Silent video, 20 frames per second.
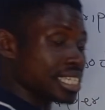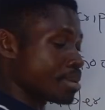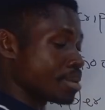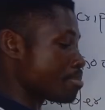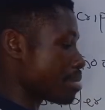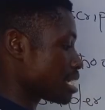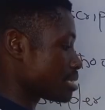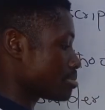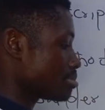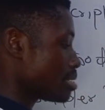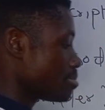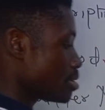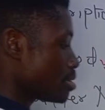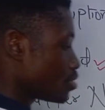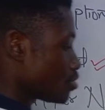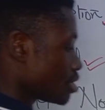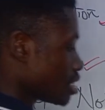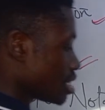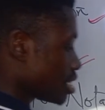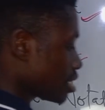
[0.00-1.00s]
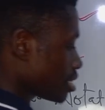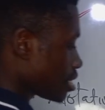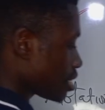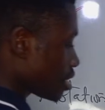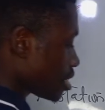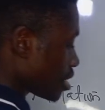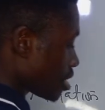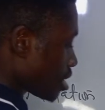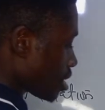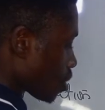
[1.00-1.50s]
they must be between
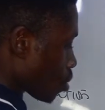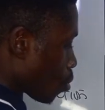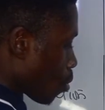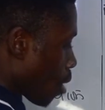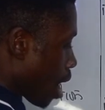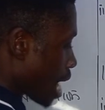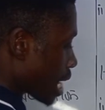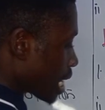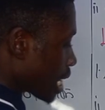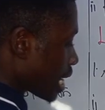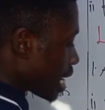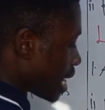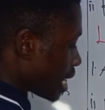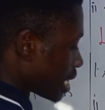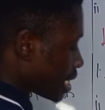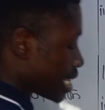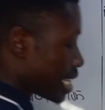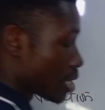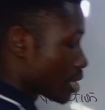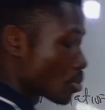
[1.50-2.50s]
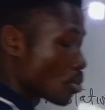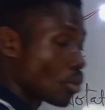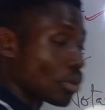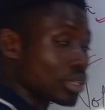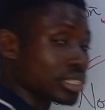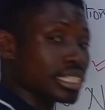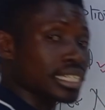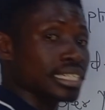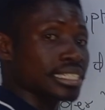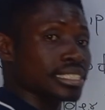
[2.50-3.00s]
1 and then
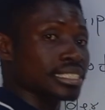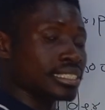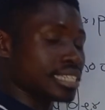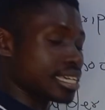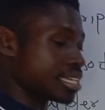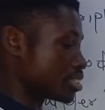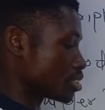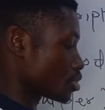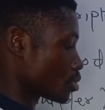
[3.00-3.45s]
10.